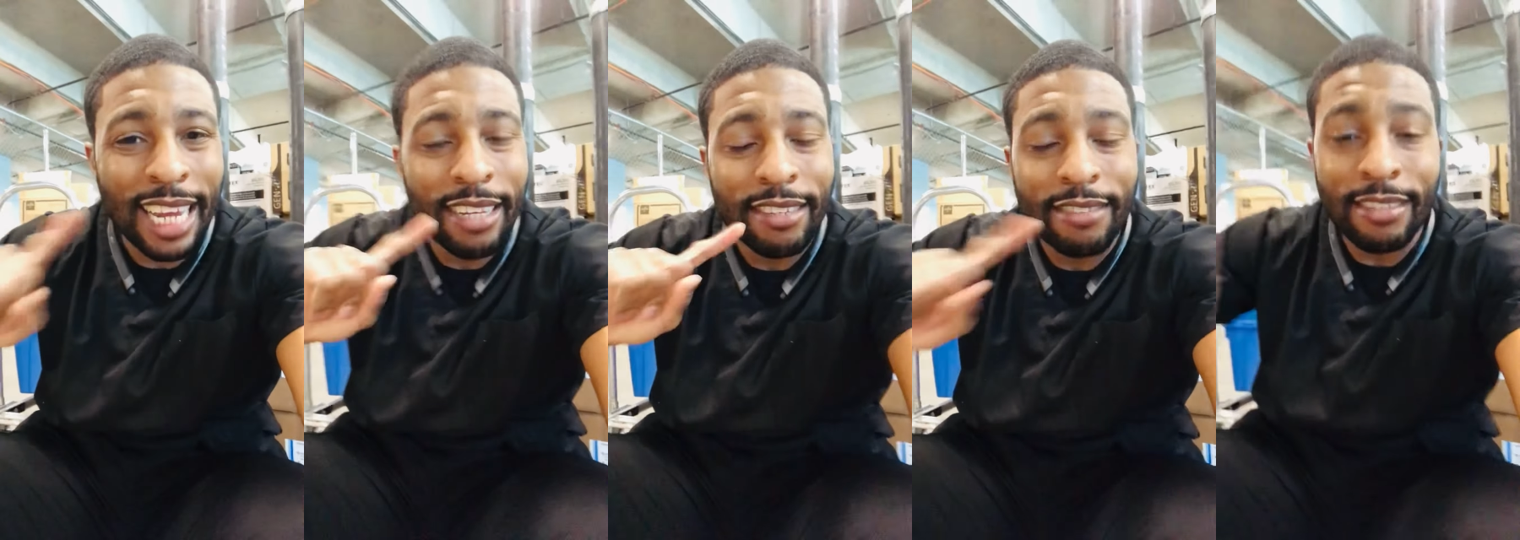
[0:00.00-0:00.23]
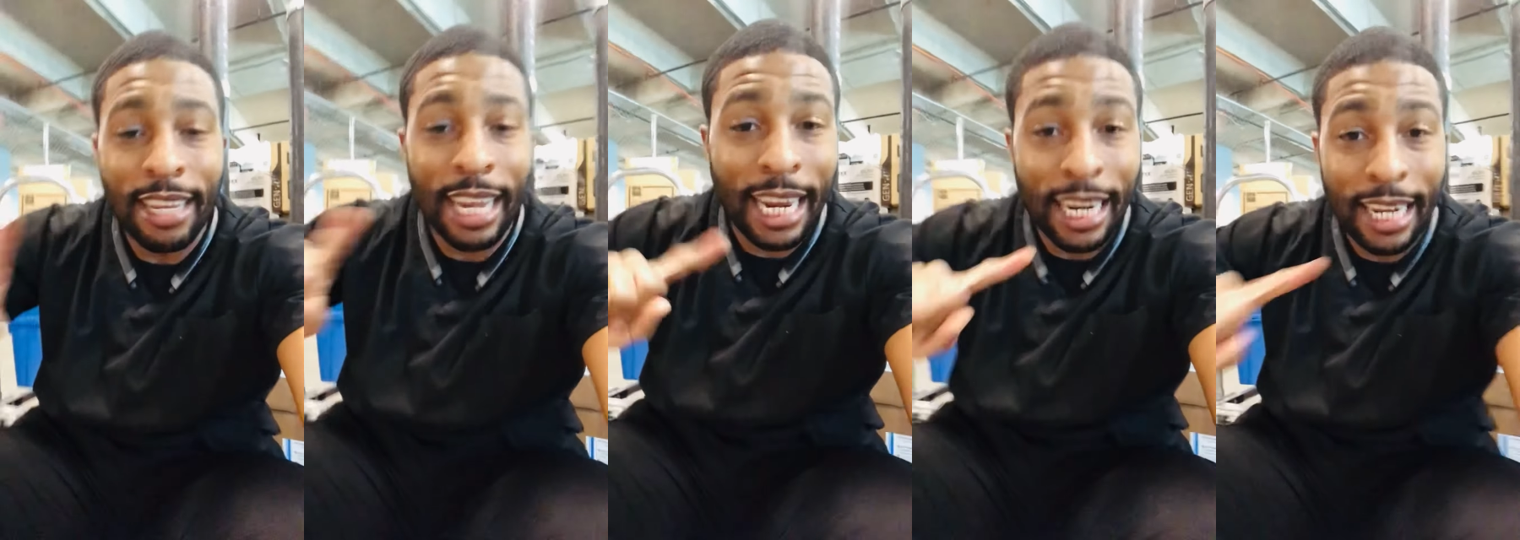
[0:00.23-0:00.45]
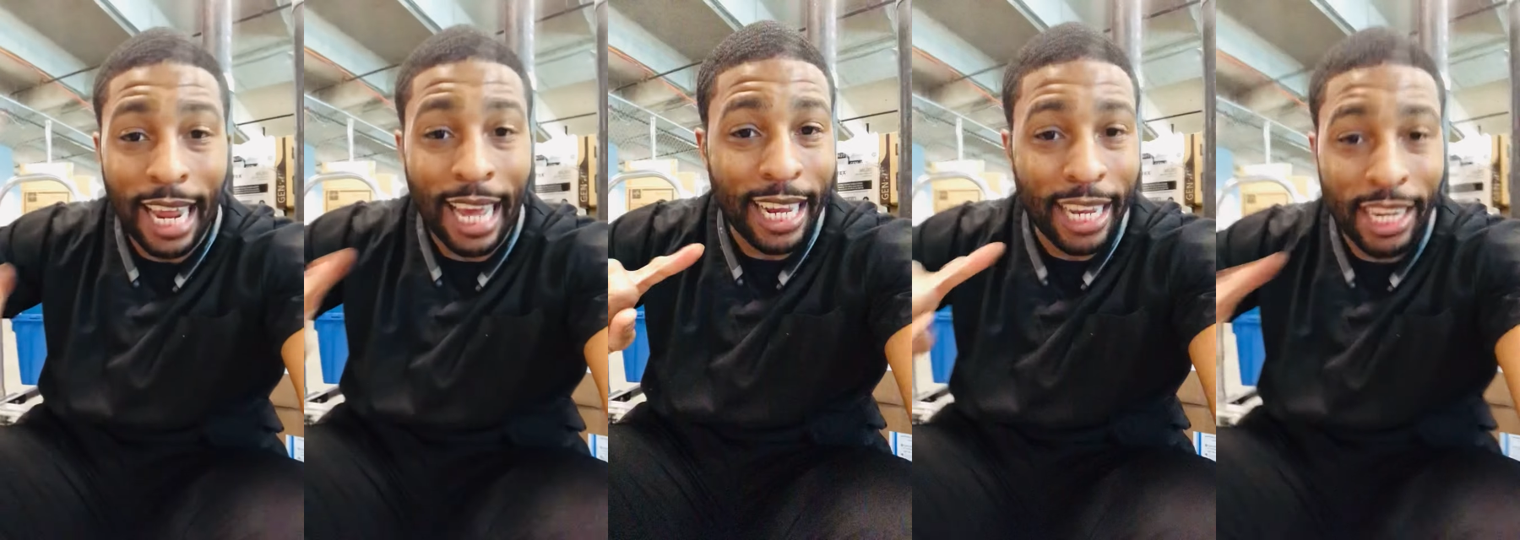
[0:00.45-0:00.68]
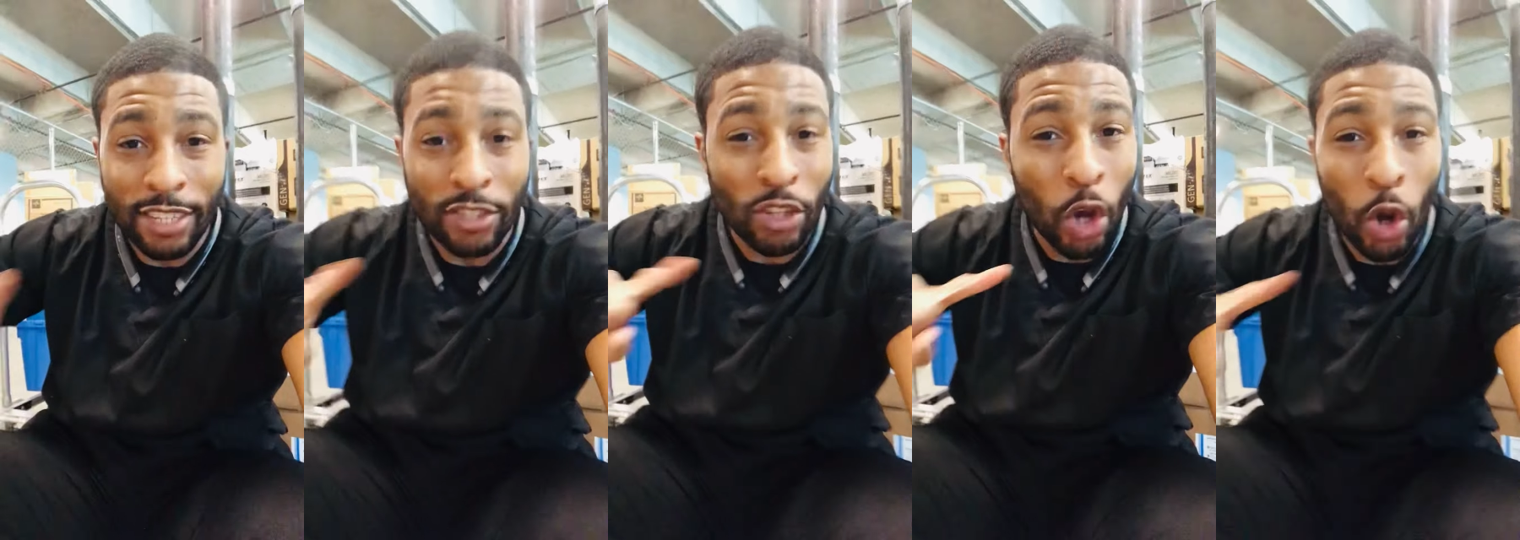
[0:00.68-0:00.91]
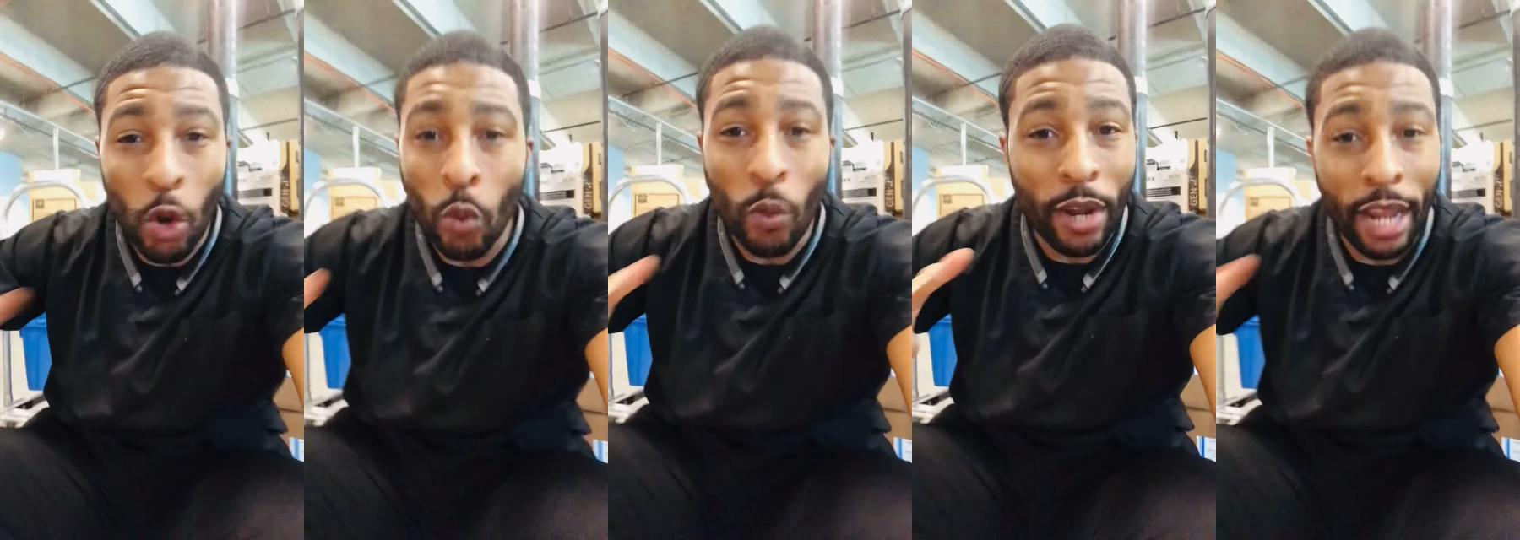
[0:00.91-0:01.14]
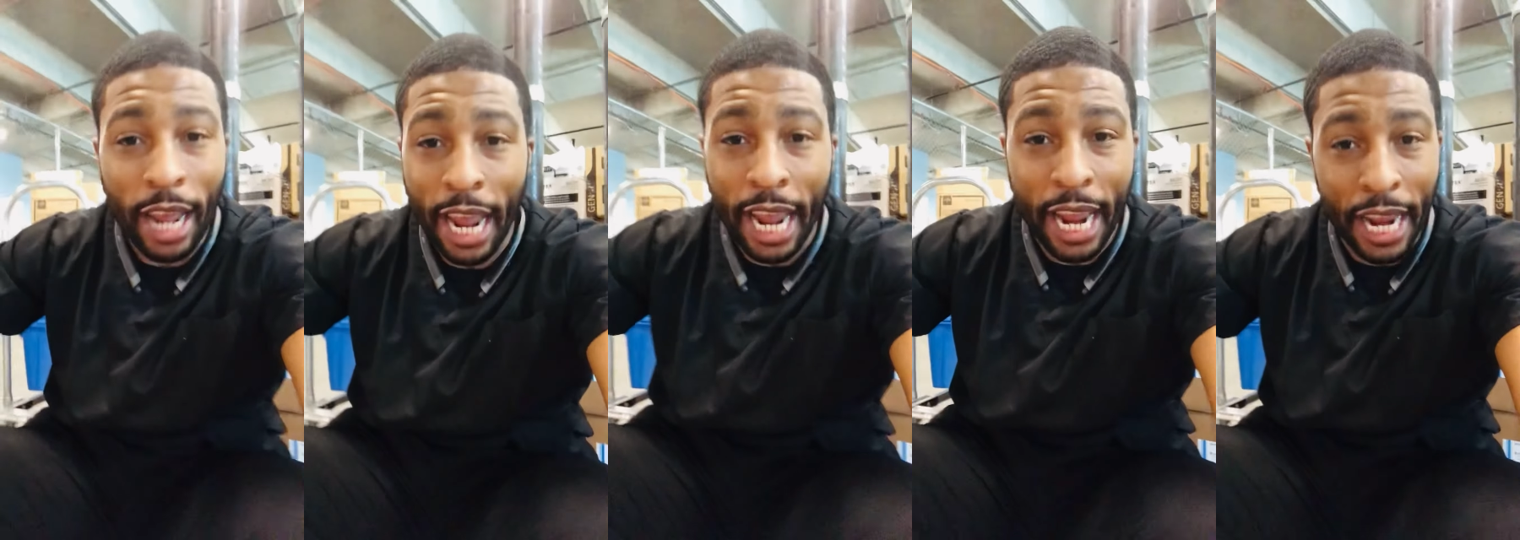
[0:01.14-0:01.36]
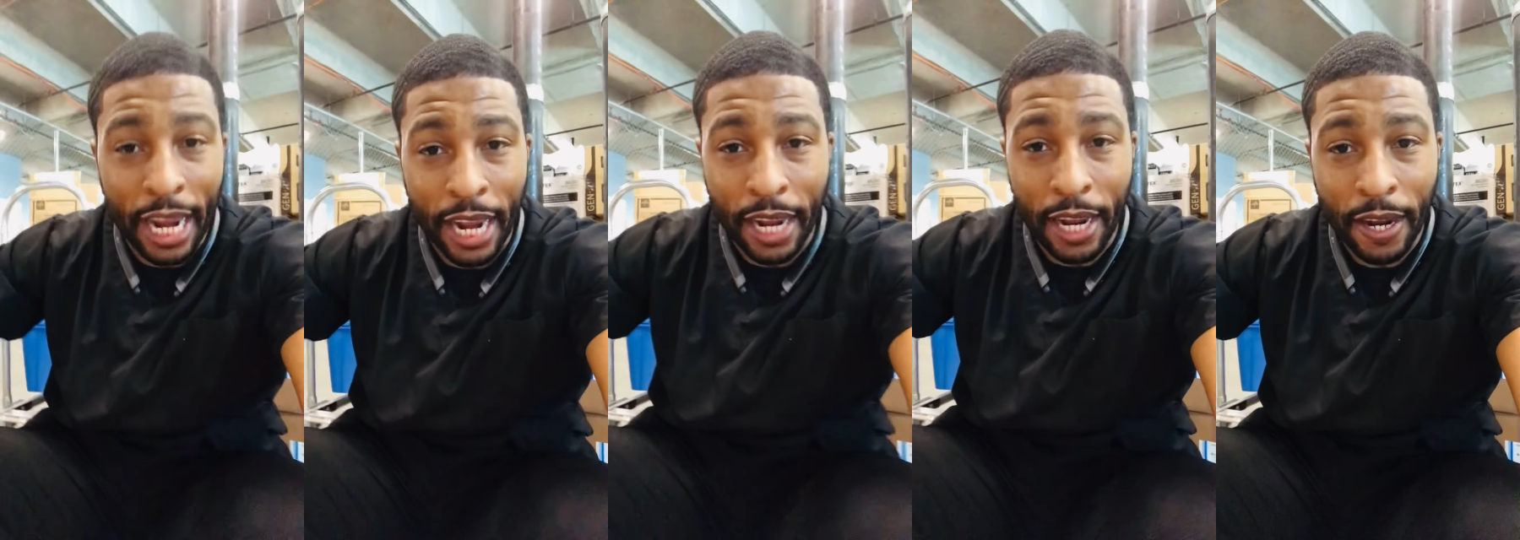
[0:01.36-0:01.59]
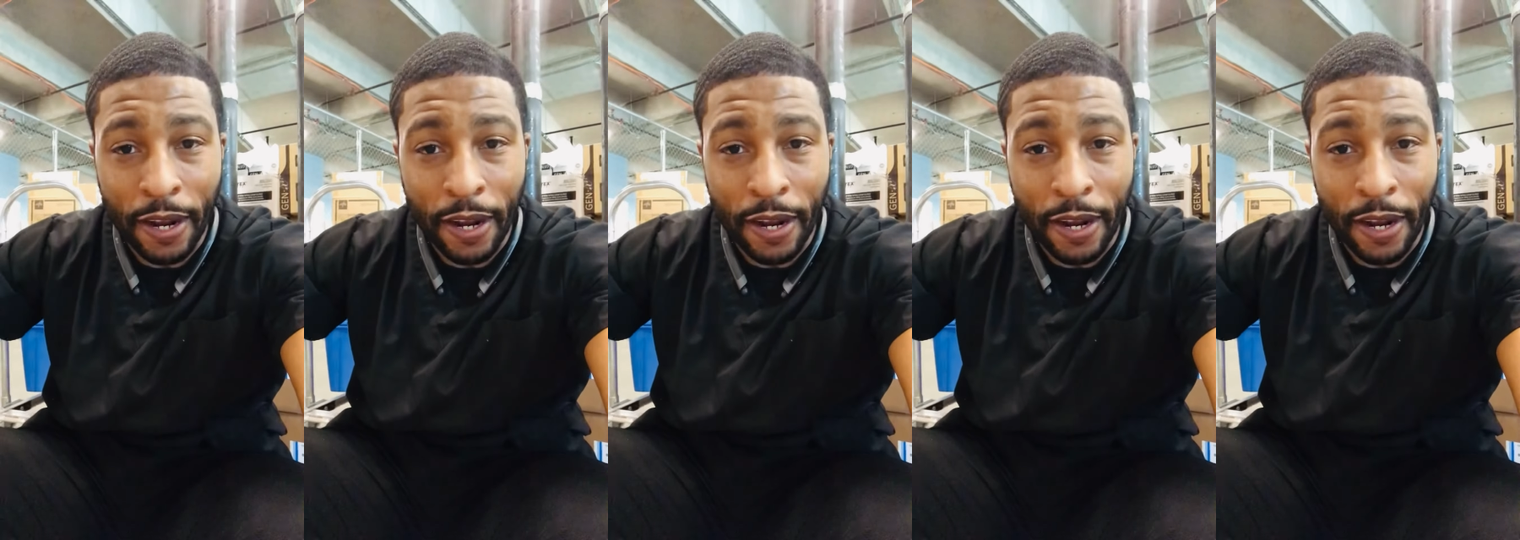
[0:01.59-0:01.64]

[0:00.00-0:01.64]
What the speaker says: seem like it's okay.